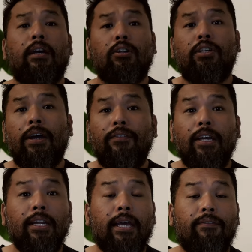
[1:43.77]
Now,
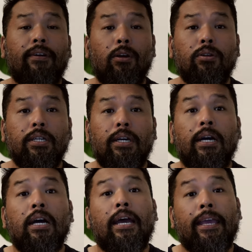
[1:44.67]
driving in
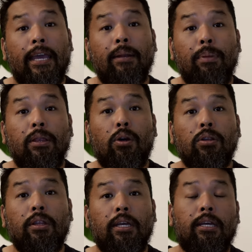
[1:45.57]
Kefalonia can be
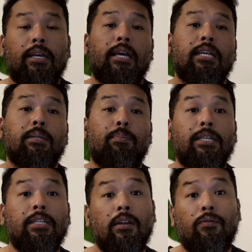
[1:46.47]
daunting,
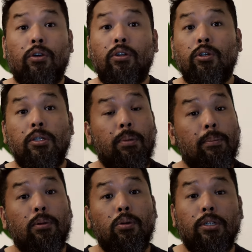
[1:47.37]
especially for those people